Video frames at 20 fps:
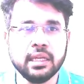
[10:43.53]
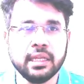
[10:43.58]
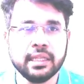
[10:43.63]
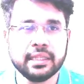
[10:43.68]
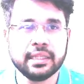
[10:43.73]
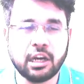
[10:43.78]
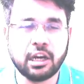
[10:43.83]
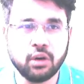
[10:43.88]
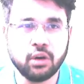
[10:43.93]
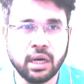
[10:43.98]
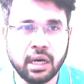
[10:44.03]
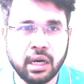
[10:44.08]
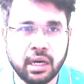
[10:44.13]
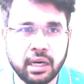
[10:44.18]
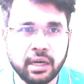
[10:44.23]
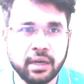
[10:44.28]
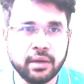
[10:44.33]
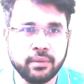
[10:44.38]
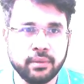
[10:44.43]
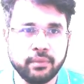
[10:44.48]

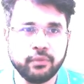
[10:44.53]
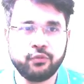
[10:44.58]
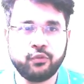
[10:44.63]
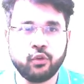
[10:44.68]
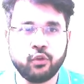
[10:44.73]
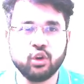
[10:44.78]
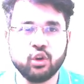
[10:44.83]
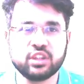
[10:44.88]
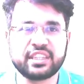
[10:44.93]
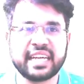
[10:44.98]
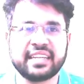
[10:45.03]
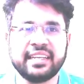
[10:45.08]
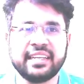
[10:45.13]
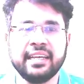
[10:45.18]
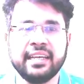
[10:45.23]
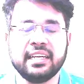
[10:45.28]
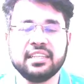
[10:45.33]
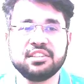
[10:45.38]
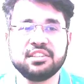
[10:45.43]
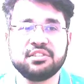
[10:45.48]
Now, fourth
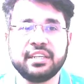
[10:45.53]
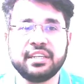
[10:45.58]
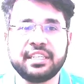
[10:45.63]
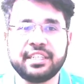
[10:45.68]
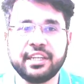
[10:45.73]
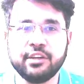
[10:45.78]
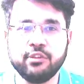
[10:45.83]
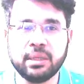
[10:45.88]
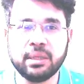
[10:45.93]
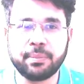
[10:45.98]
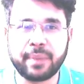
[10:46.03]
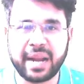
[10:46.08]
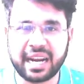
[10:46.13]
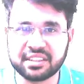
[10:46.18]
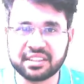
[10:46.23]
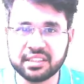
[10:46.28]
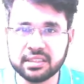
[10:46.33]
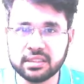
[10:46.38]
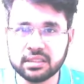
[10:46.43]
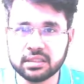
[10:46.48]
technique is retrieval
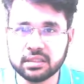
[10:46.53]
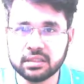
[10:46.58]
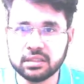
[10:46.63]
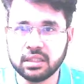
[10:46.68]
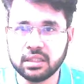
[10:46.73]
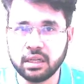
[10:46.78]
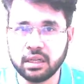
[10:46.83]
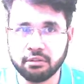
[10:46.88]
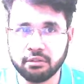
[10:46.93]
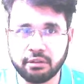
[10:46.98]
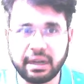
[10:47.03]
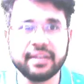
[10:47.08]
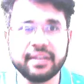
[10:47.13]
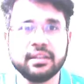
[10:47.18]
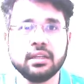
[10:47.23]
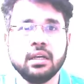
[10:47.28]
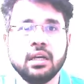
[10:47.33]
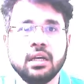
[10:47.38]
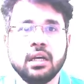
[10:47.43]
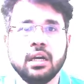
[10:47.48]
practice,
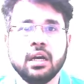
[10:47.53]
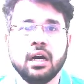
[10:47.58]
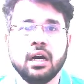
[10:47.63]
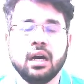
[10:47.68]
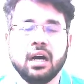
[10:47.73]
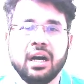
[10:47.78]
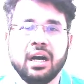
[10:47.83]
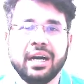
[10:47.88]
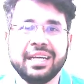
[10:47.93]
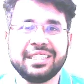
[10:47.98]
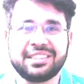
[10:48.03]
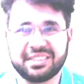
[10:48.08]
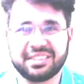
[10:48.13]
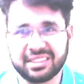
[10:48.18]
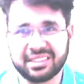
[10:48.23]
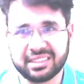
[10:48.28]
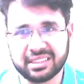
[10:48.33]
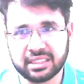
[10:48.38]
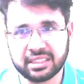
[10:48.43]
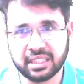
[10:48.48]
right?
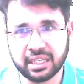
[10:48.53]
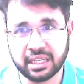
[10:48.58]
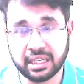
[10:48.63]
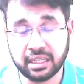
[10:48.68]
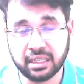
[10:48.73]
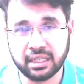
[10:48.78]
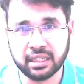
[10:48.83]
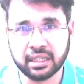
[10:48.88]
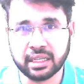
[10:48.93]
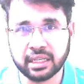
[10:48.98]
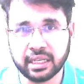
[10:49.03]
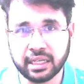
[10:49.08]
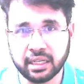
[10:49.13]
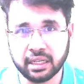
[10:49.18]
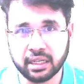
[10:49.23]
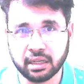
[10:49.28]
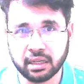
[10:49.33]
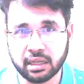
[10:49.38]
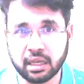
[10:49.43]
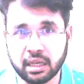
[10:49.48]
It's a
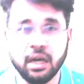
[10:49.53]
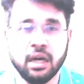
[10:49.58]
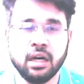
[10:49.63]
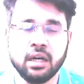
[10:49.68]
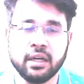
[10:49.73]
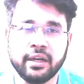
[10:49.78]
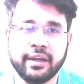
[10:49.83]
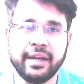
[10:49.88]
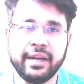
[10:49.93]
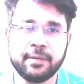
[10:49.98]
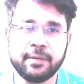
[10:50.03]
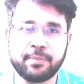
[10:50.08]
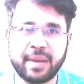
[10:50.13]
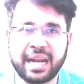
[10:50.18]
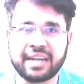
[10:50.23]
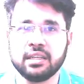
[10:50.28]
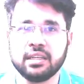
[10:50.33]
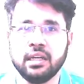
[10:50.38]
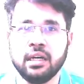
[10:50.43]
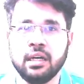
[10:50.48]
great
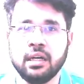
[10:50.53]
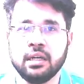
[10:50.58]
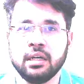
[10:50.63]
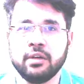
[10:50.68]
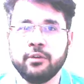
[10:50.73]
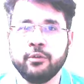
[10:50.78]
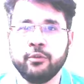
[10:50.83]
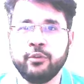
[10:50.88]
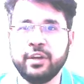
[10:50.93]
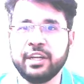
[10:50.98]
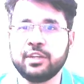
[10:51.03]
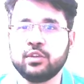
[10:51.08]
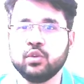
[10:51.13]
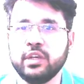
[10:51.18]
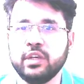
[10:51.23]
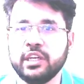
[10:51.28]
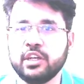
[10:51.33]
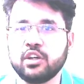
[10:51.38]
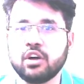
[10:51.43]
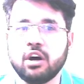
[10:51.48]
way to
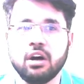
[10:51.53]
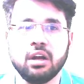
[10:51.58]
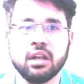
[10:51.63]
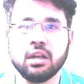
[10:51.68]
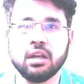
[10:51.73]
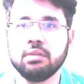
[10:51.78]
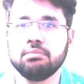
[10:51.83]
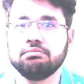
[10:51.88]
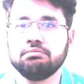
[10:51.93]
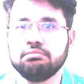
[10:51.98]
recall